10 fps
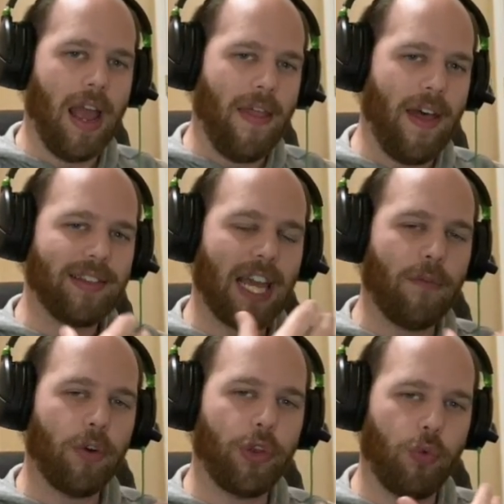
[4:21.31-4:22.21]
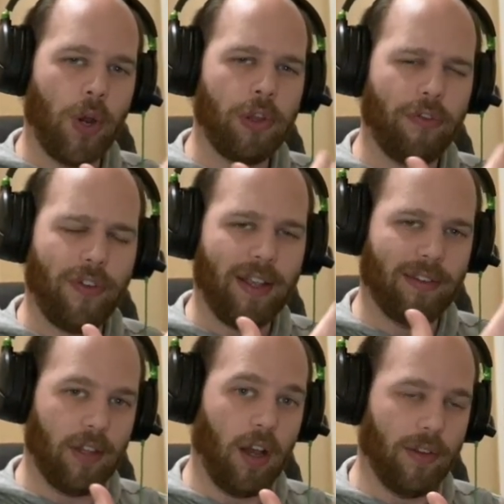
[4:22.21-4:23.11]
And that's kind of what the render
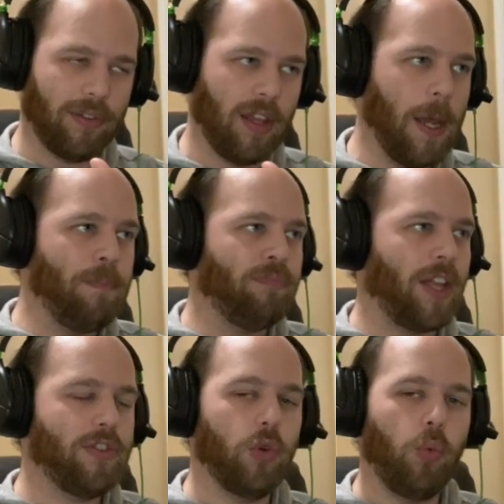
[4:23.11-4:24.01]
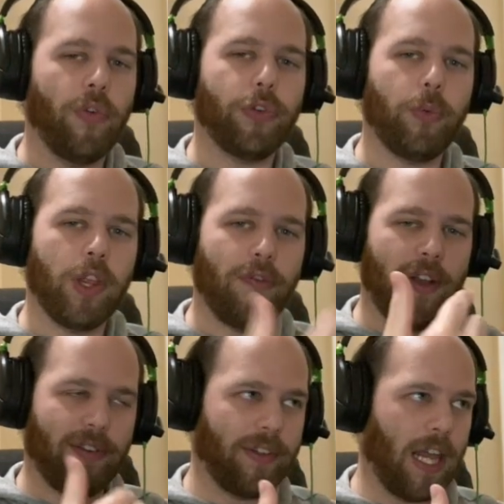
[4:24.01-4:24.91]
phase does. And so once the render
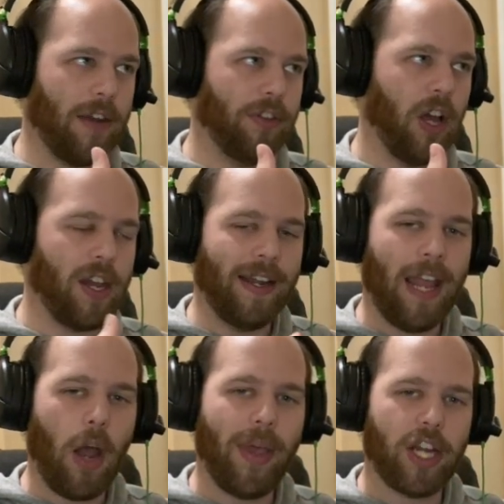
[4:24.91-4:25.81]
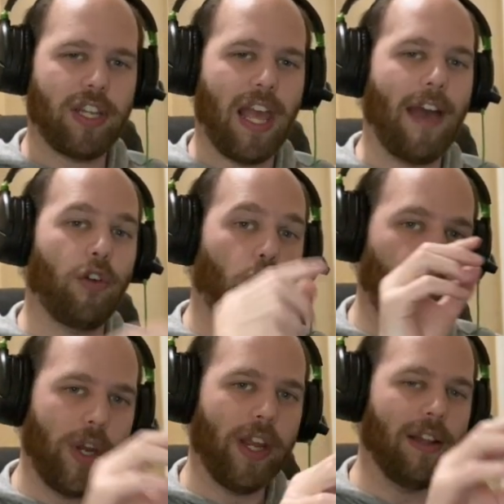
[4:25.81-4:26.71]
phase is kind of done, and now we actually have a
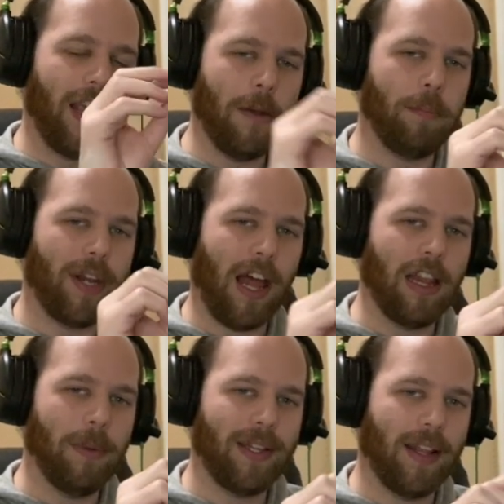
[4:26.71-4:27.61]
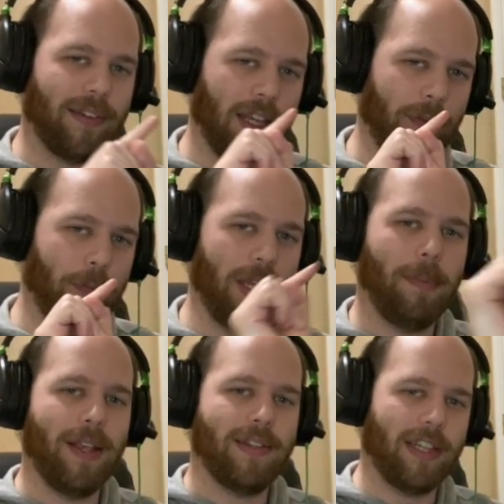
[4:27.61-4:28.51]
real input element that's going to be
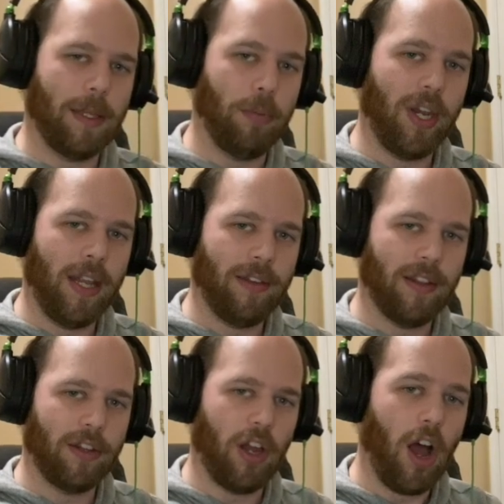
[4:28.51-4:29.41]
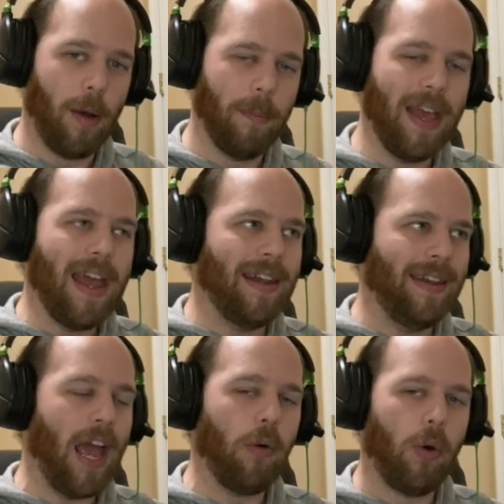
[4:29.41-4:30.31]
basically put into the DOM,
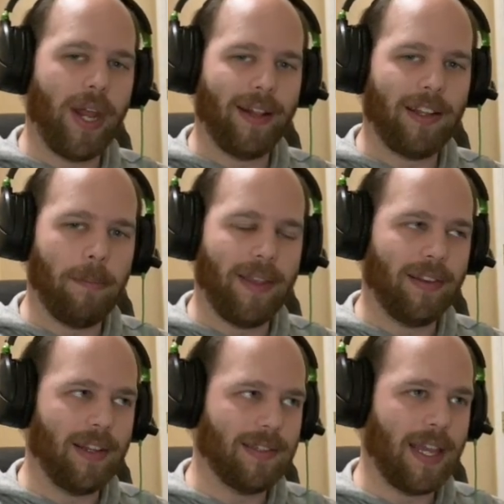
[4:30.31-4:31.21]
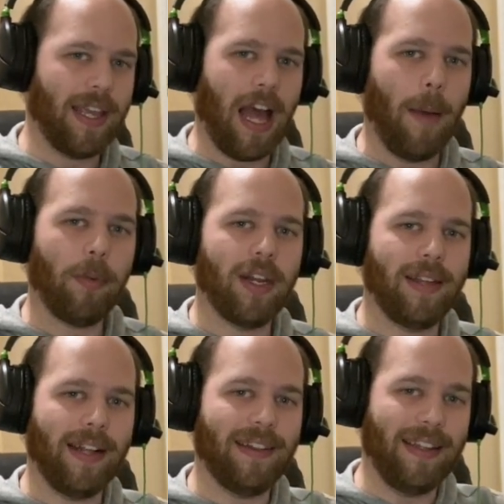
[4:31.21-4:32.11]
now React can basically say, I'm going to
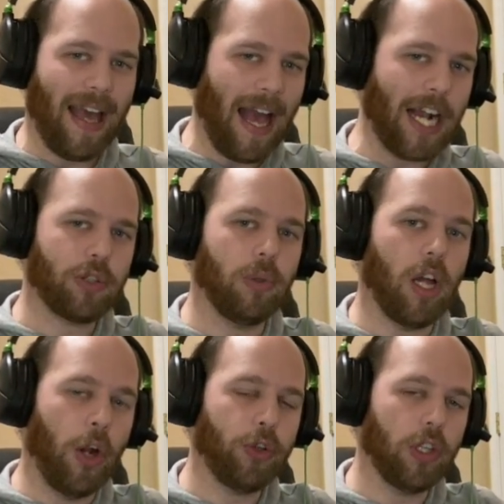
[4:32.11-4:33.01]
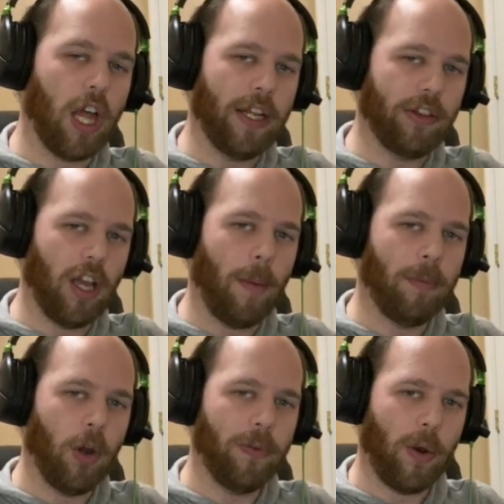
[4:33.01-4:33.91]
take the actual underlying
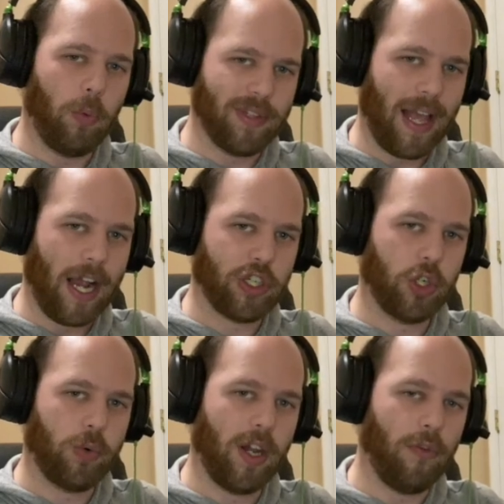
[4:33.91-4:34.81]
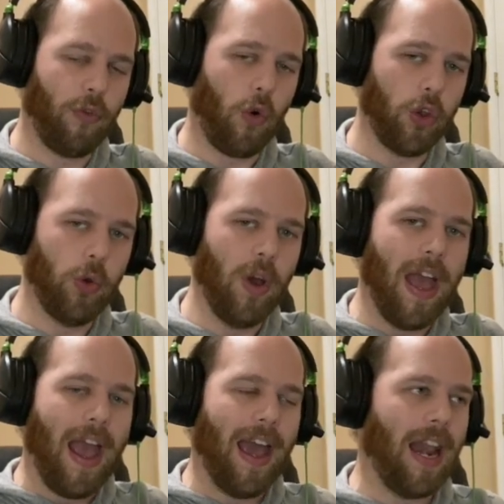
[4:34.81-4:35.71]
DOM node that was actually created for you,
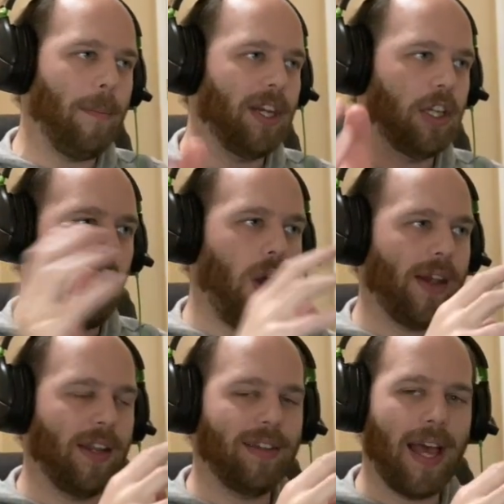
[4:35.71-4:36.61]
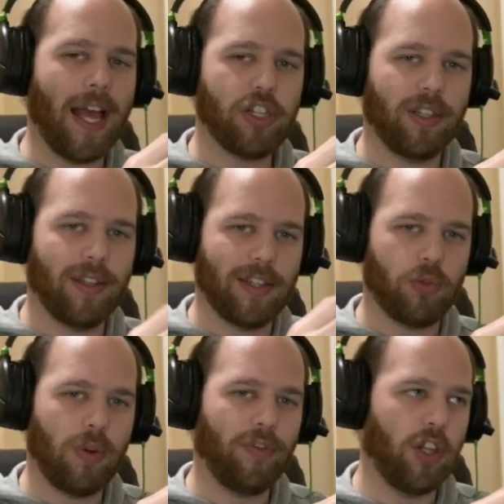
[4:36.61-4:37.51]
and I'm going to go ahead and attach it to
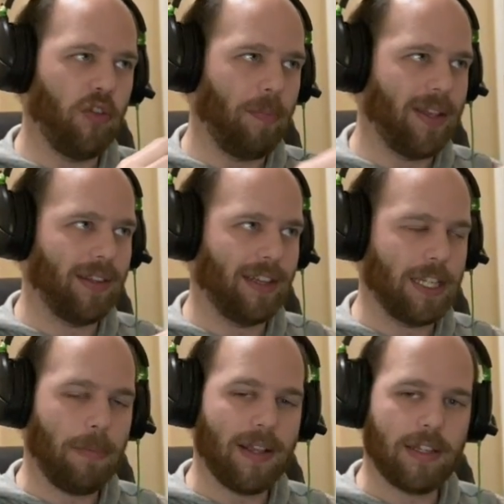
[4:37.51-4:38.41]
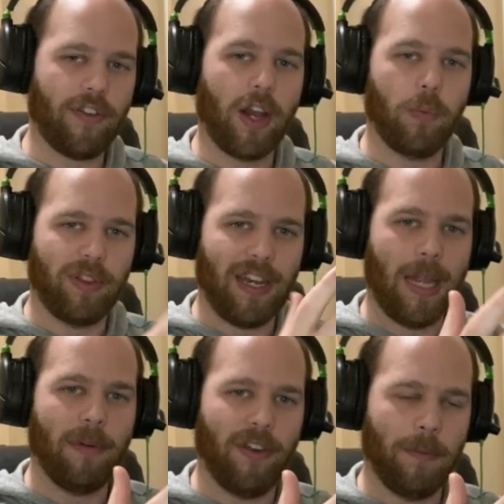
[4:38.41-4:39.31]
this ref that you basically specified with the
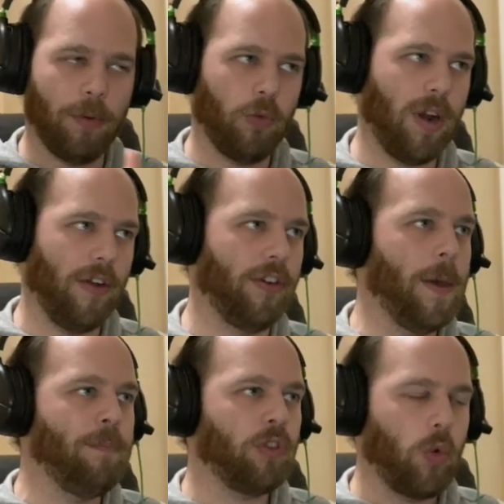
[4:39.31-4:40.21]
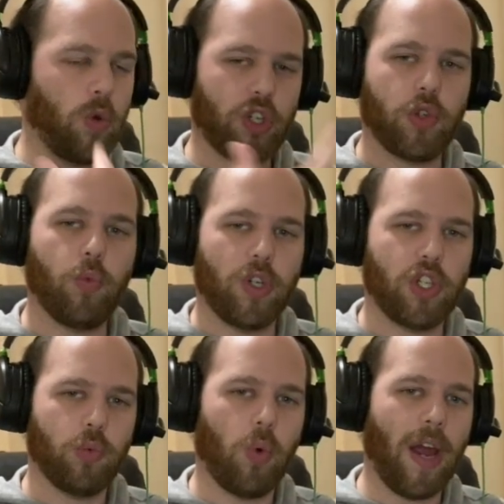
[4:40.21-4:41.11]
name of input ref, which
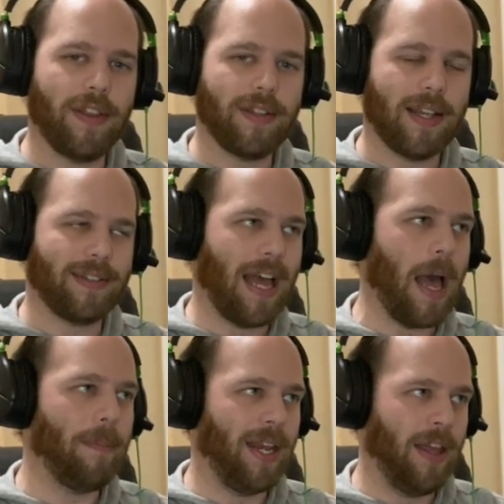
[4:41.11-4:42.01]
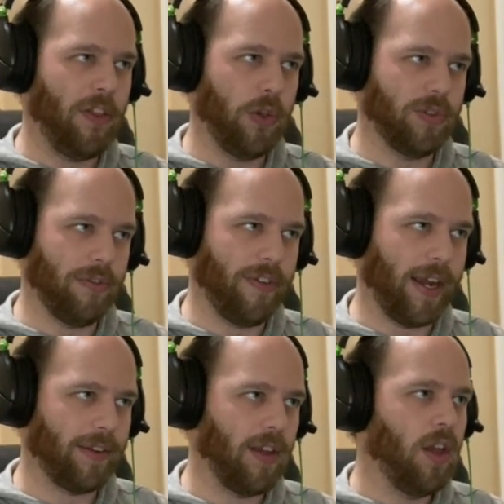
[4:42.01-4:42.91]
is why this has to happen in the
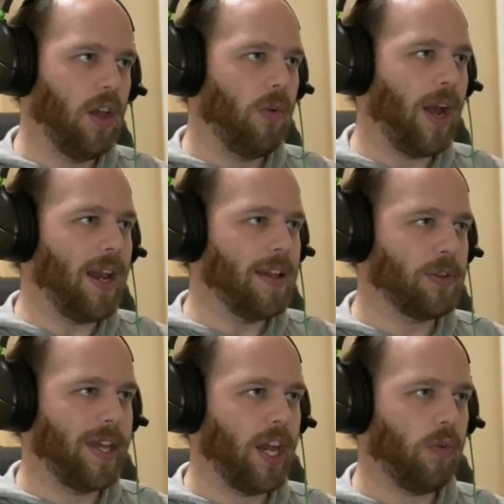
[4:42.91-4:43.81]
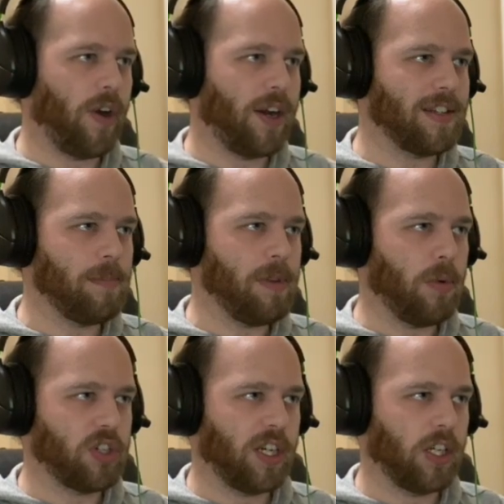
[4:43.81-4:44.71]
useEffect, right? And so here, very simply,
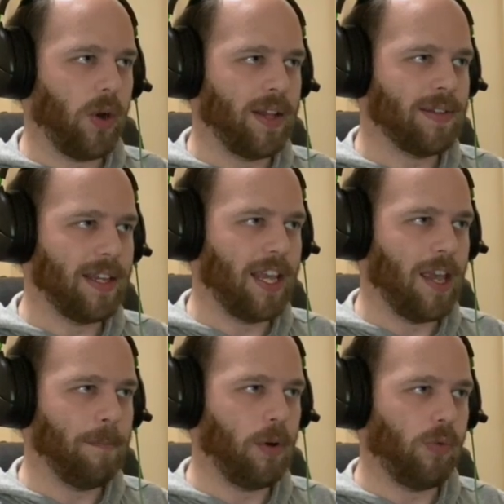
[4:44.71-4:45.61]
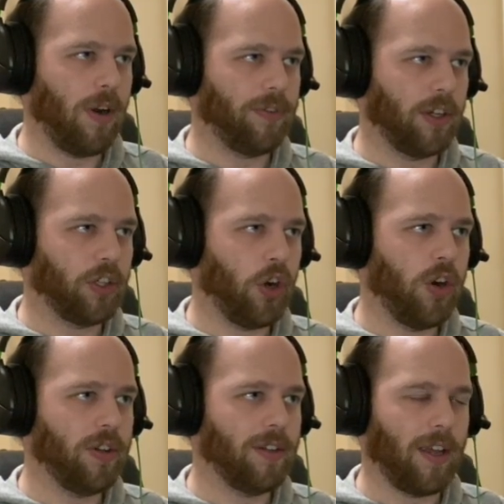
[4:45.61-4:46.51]
we're just going to go ahead and say input
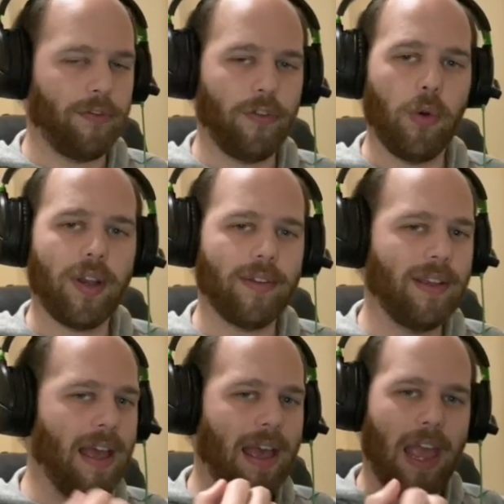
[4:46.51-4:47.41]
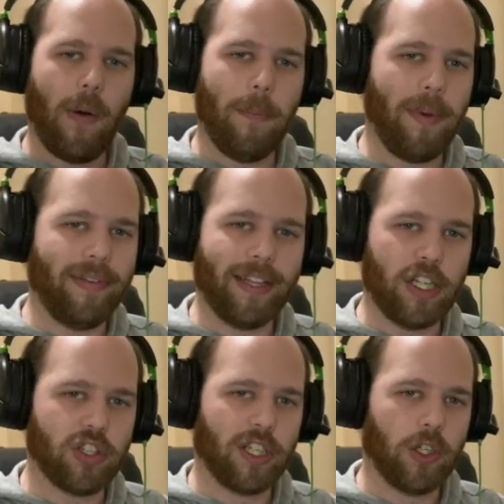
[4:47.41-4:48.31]
ref.current.focus, and we're basically
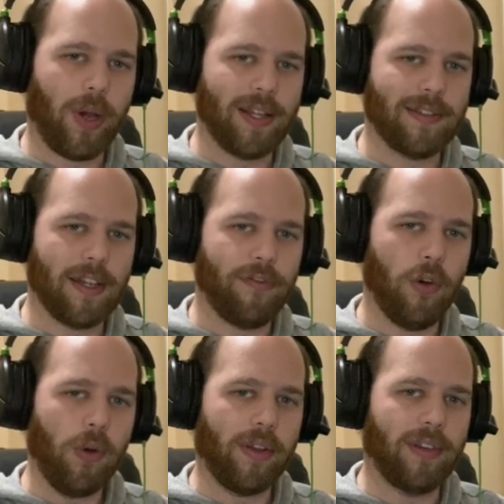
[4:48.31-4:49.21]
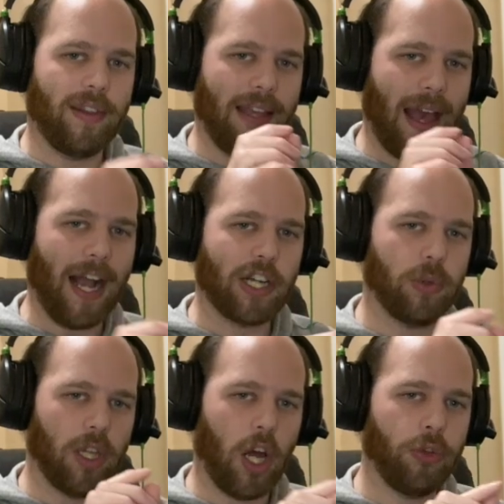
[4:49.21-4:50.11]
just going to go ahead and set focus to the
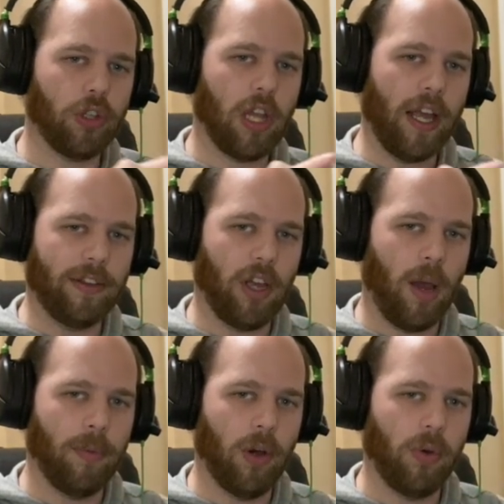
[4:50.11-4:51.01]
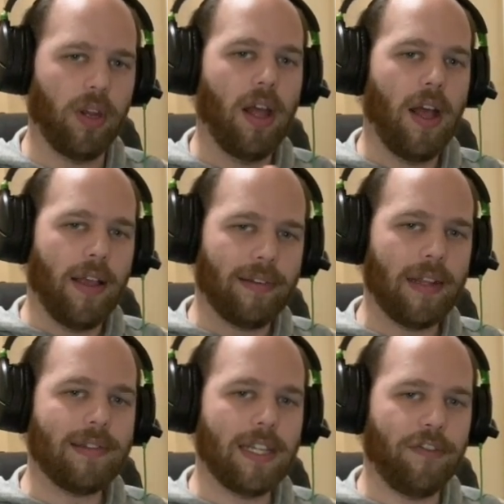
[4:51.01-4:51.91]
actual underlying DOM node. So
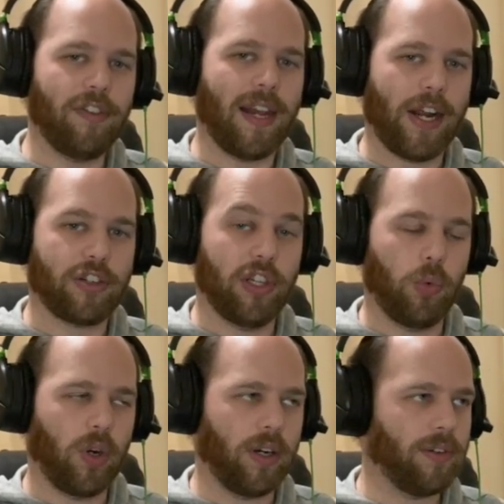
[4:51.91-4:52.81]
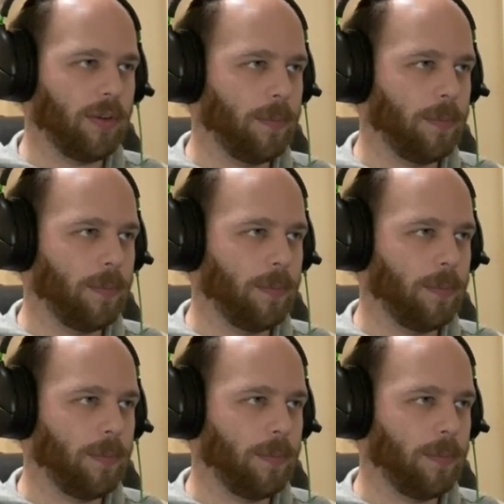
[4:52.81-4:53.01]
let's see if that actually worked.